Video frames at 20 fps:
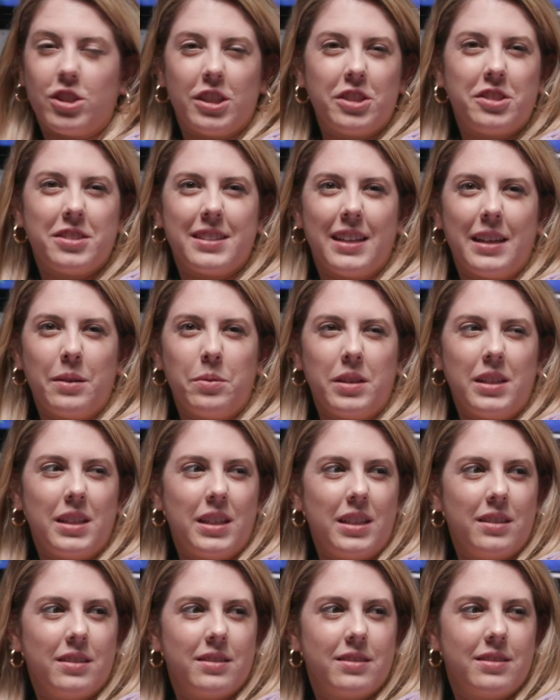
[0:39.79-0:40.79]
should I just say
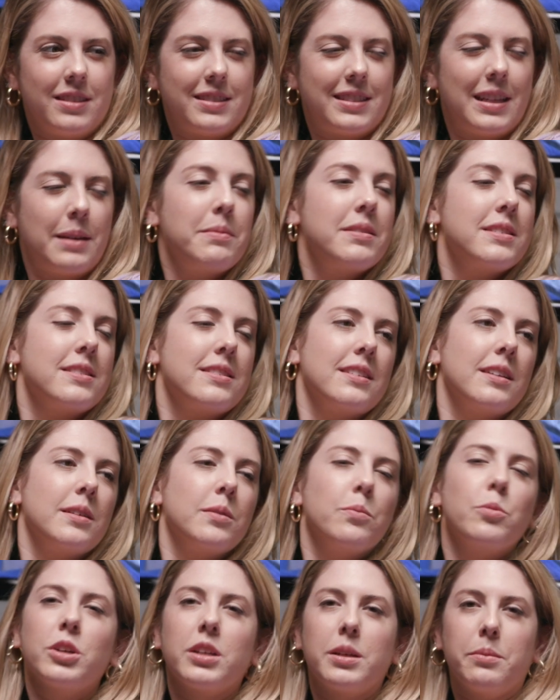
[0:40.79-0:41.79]
Whitney? His name is,
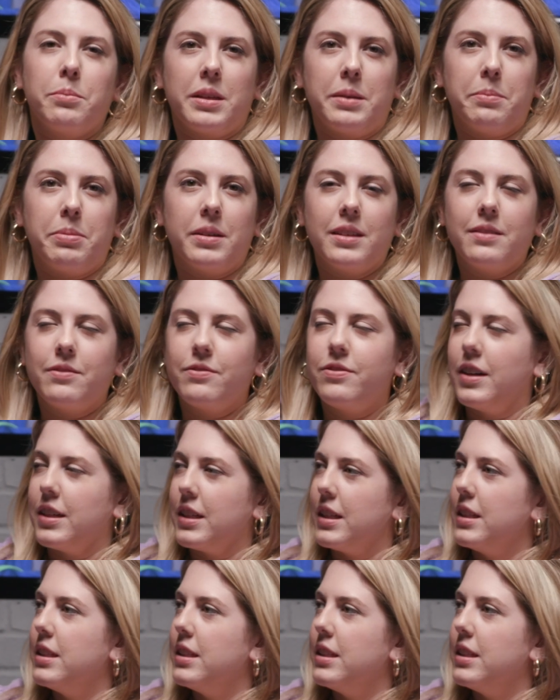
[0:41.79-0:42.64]
we're gonna bleep it, fuck